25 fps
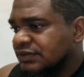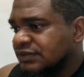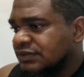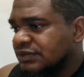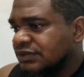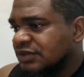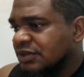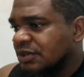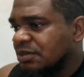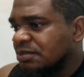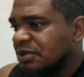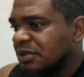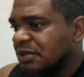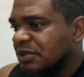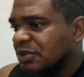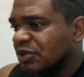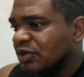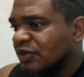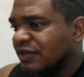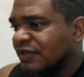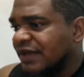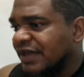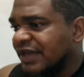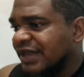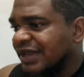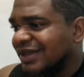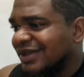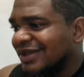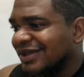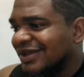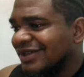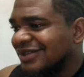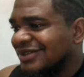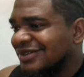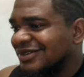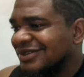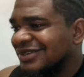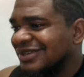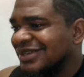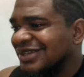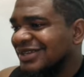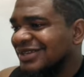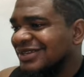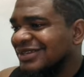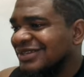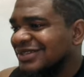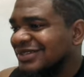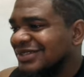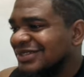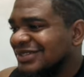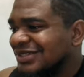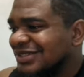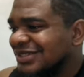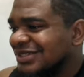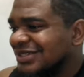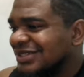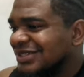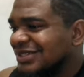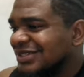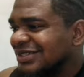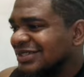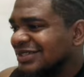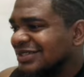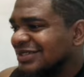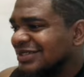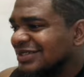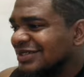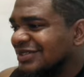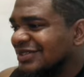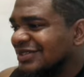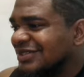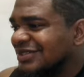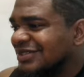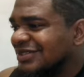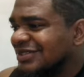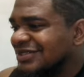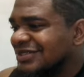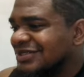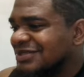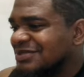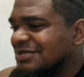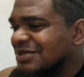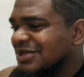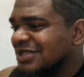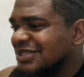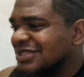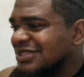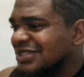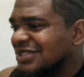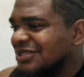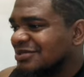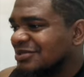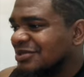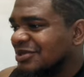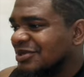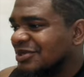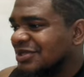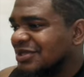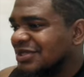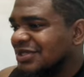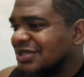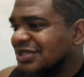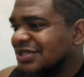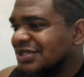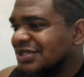Some people over there. All you special boy.